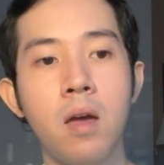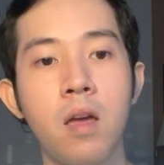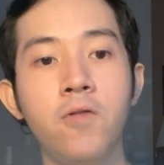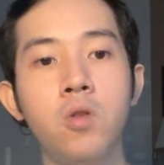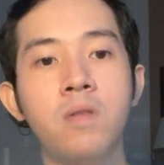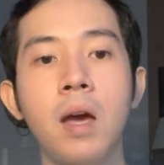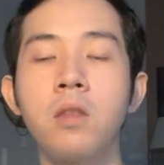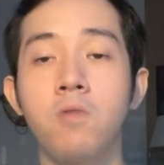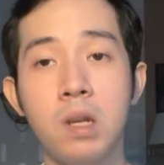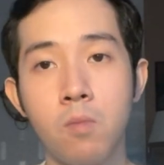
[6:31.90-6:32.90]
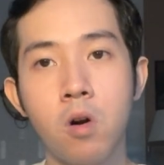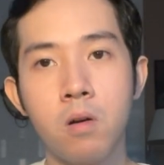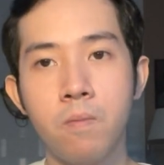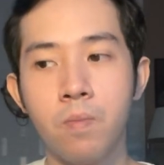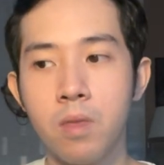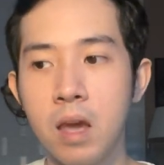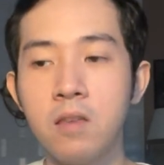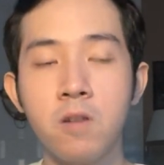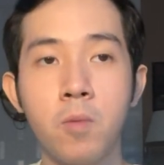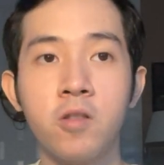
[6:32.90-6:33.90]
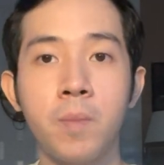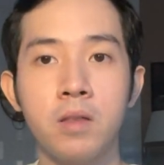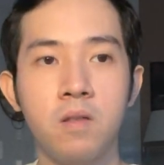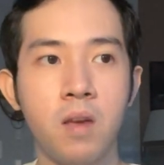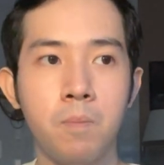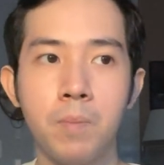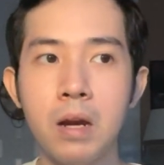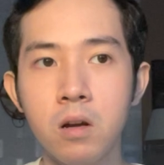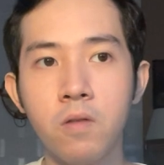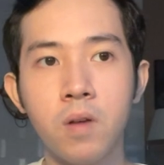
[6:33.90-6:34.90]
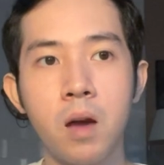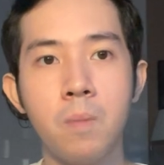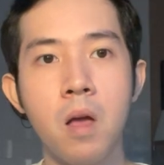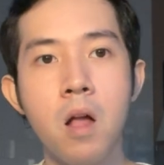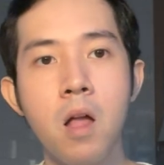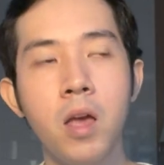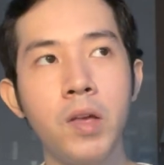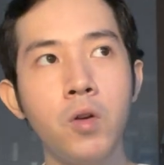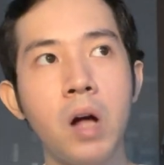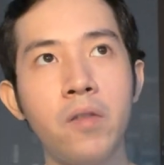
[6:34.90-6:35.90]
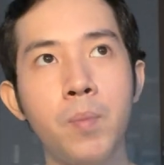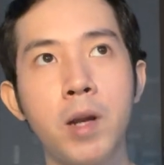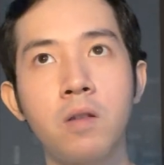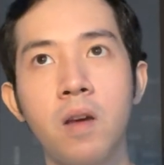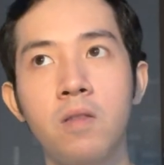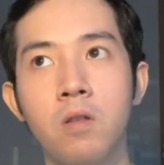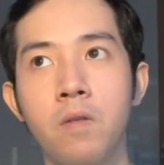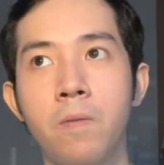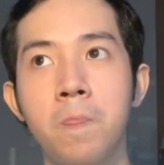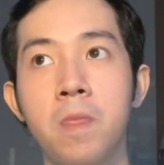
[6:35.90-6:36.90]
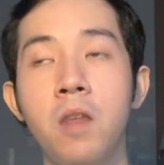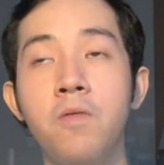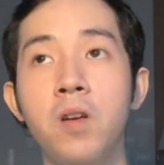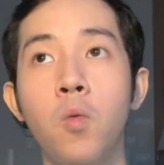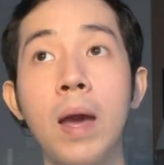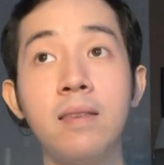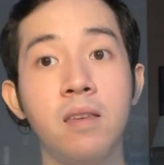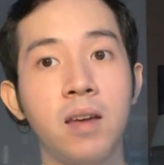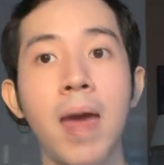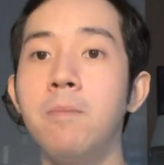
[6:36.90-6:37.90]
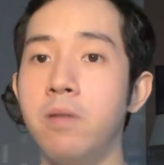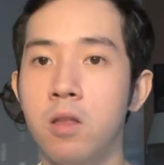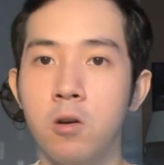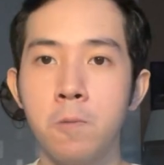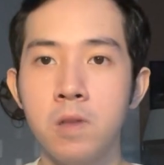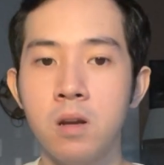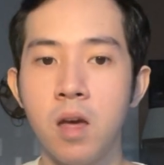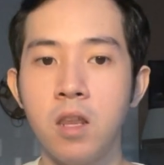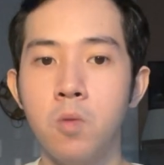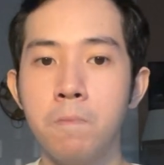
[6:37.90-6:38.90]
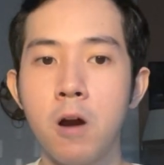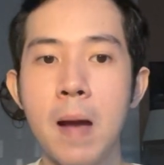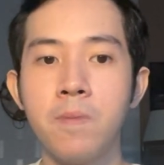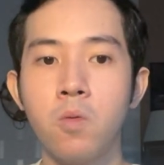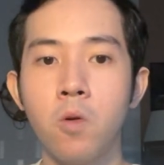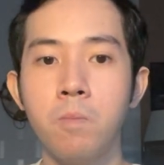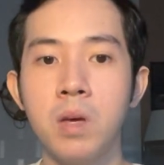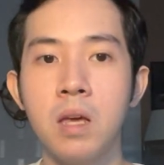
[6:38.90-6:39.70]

if you decide to read more history books about the same period of time, you'll have a better sense of the different ways it can be interpreted, and you perhaps won't